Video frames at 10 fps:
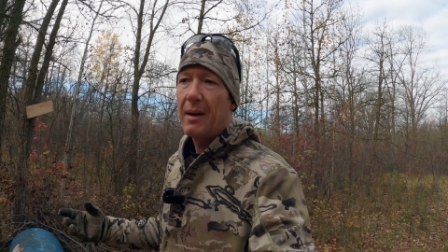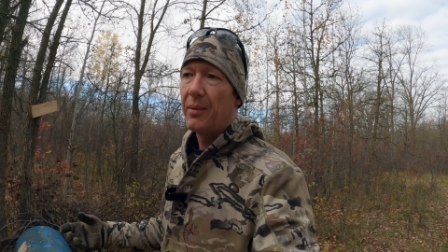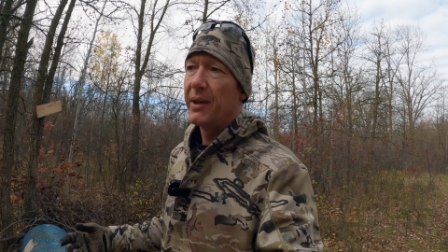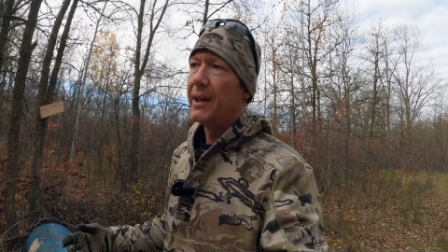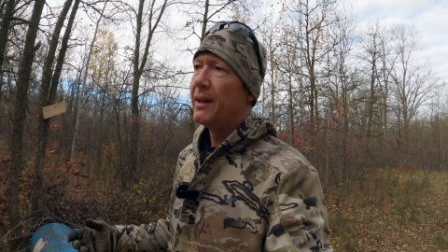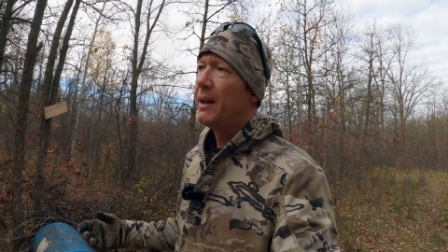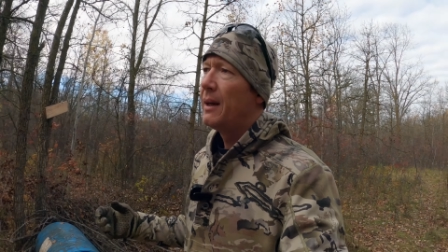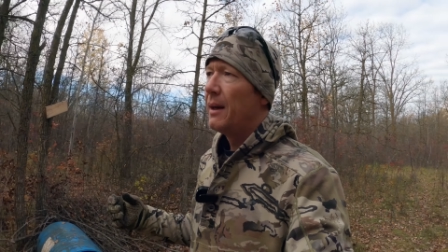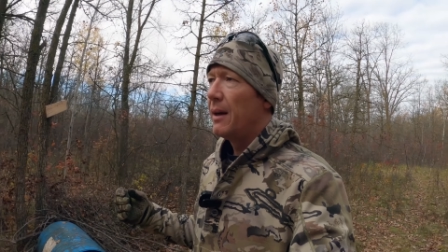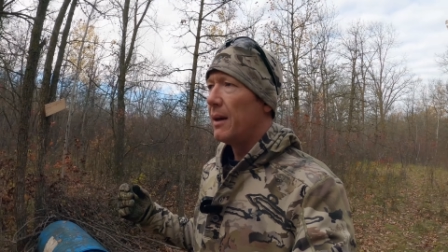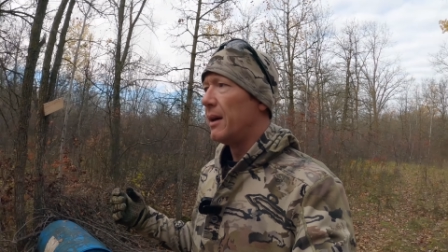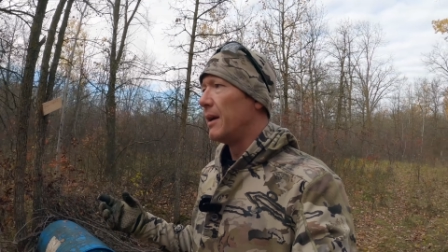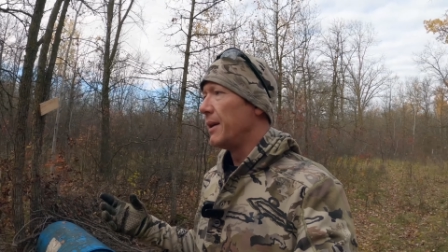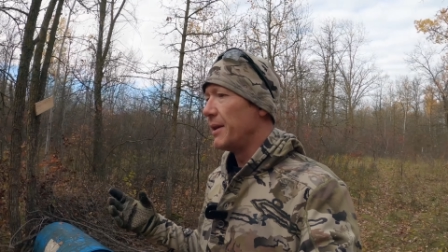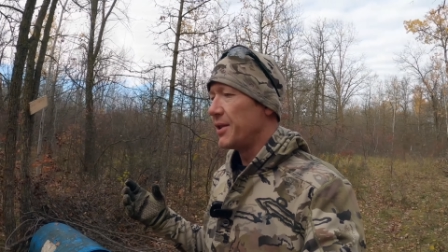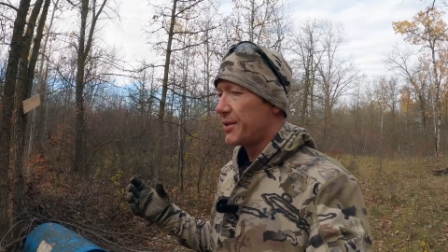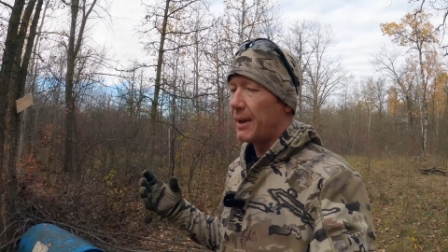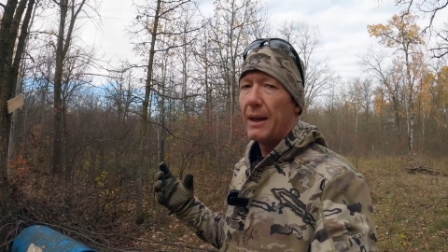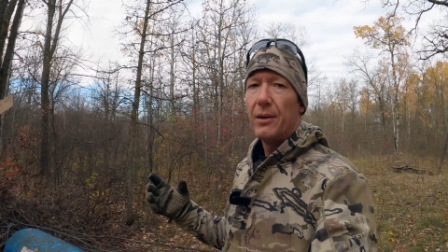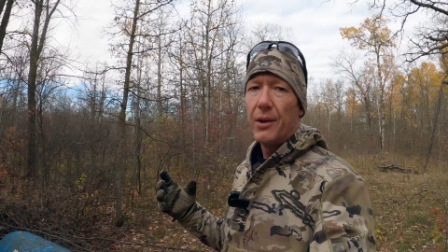operate.
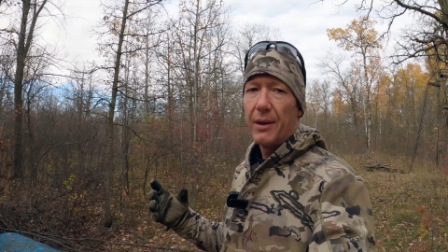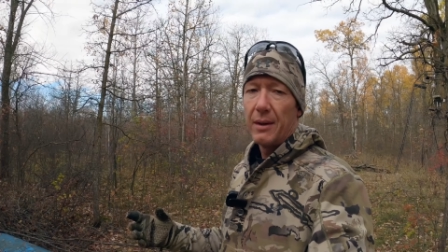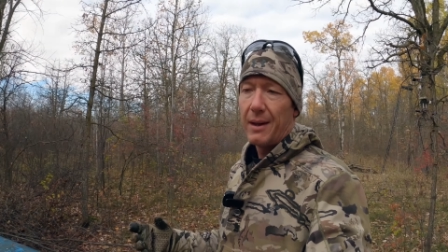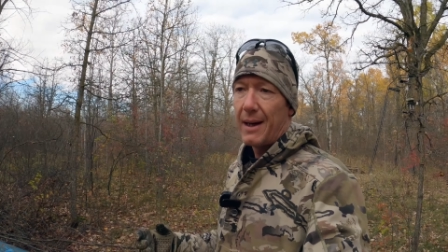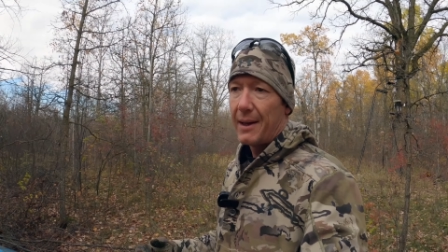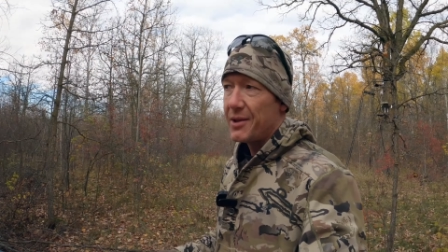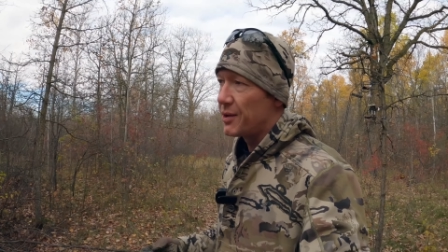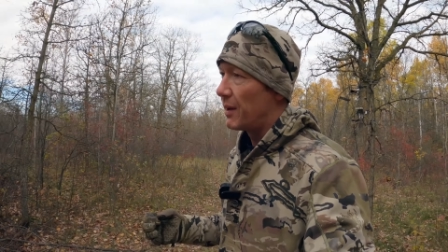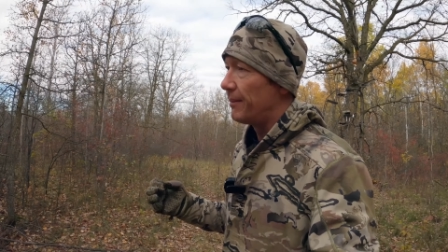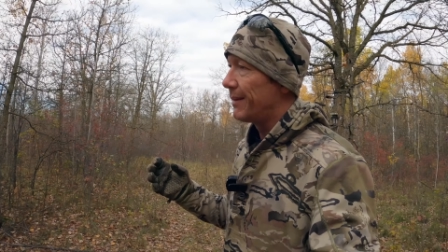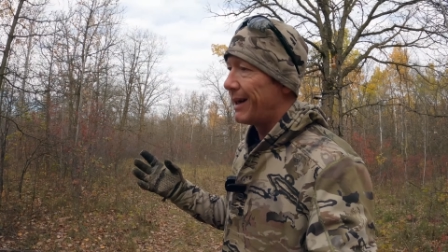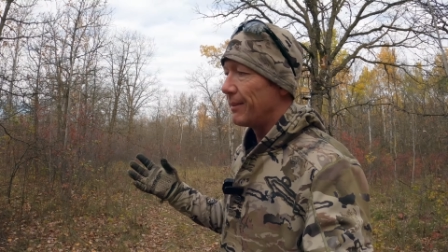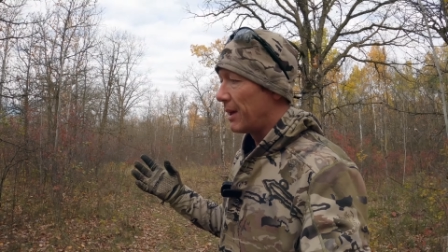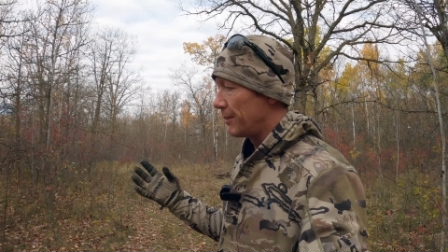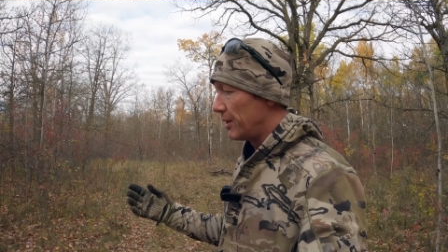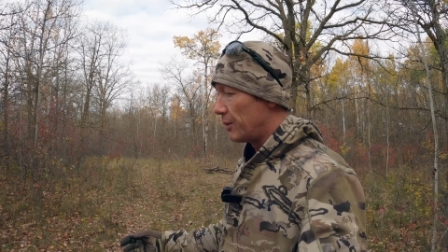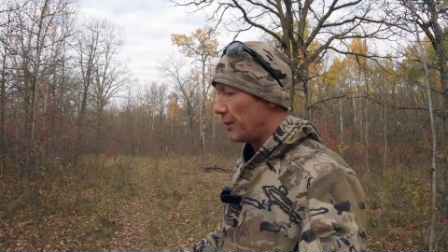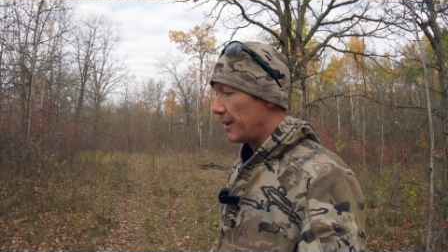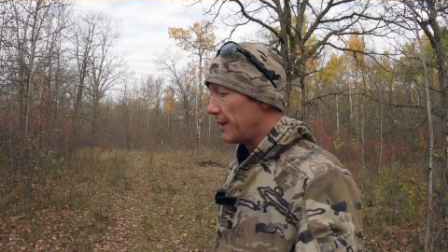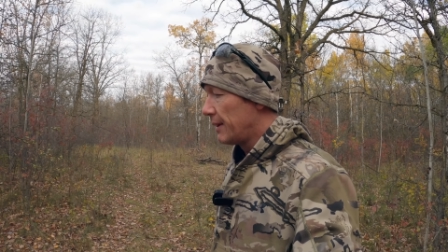I learned a lot, so I'm good
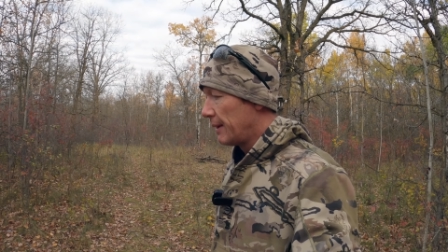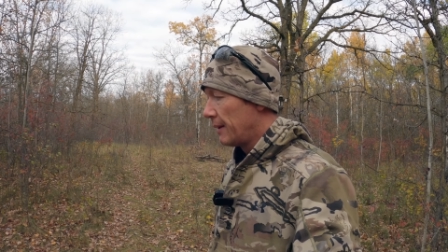with it.